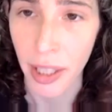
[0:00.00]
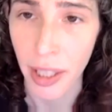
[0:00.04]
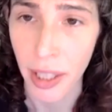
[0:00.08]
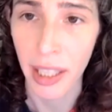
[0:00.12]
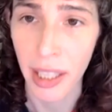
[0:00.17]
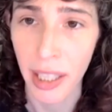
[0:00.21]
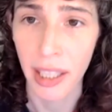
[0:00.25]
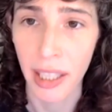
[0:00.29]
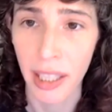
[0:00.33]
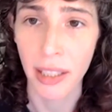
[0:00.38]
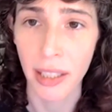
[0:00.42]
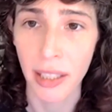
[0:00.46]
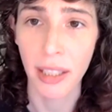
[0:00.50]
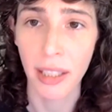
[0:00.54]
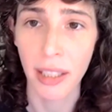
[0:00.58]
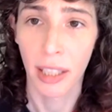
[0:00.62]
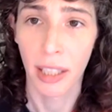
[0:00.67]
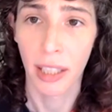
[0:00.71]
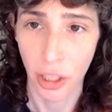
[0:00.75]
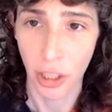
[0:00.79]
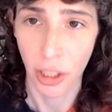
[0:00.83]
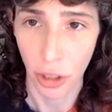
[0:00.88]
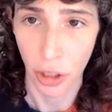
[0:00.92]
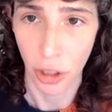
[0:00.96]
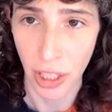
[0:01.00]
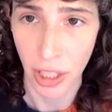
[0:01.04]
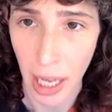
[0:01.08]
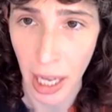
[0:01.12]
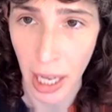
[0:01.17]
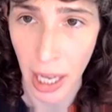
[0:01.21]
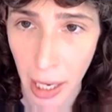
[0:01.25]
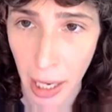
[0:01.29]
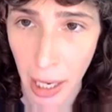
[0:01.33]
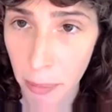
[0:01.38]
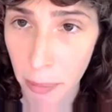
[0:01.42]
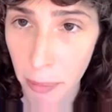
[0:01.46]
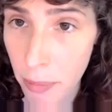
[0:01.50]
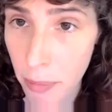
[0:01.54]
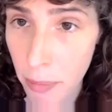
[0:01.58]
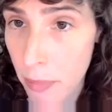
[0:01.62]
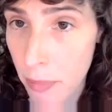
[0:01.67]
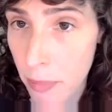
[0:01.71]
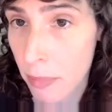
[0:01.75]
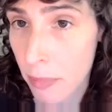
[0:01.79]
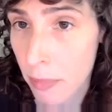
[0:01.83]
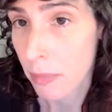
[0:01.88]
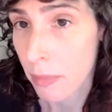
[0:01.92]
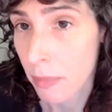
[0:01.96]
during his leisure
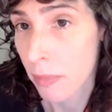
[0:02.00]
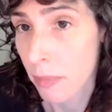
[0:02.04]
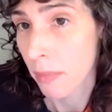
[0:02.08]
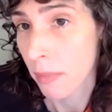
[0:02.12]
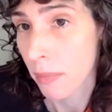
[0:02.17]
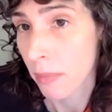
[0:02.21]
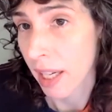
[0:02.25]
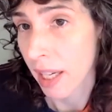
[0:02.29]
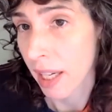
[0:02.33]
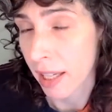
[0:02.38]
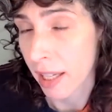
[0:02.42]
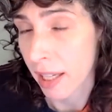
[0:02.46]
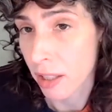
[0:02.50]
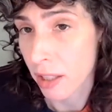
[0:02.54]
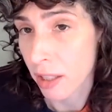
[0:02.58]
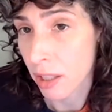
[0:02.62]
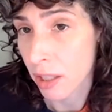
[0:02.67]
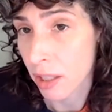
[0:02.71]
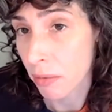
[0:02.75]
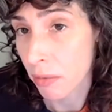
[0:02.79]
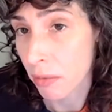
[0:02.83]
time and